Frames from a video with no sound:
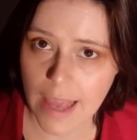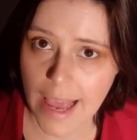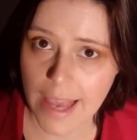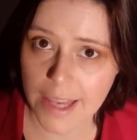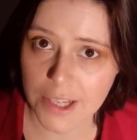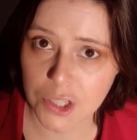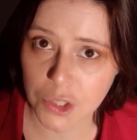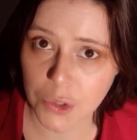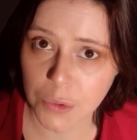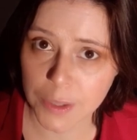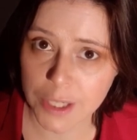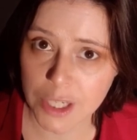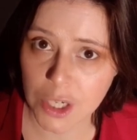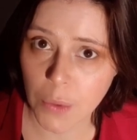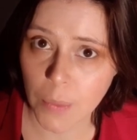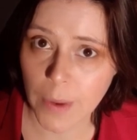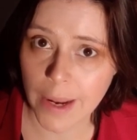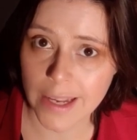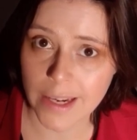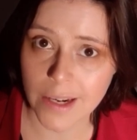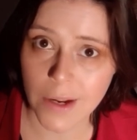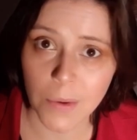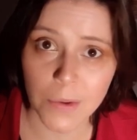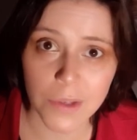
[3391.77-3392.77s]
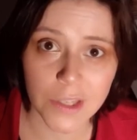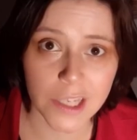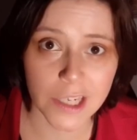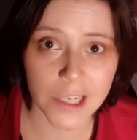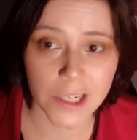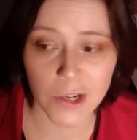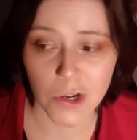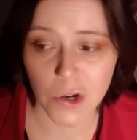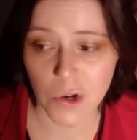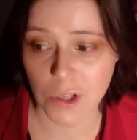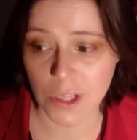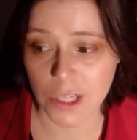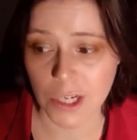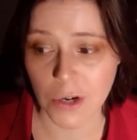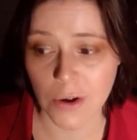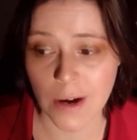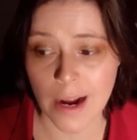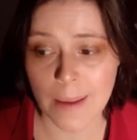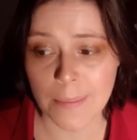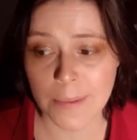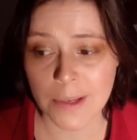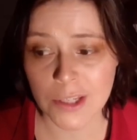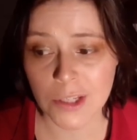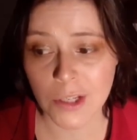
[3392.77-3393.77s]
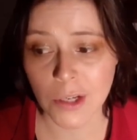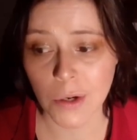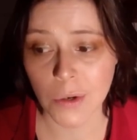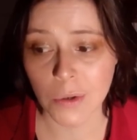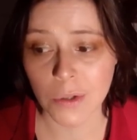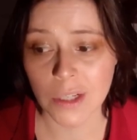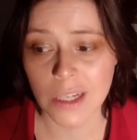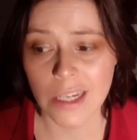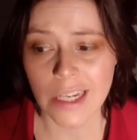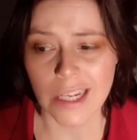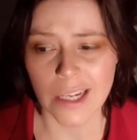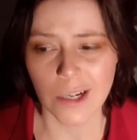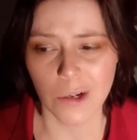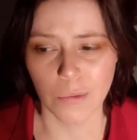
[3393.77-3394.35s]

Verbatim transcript: As Greenaway notes in an earlier episode,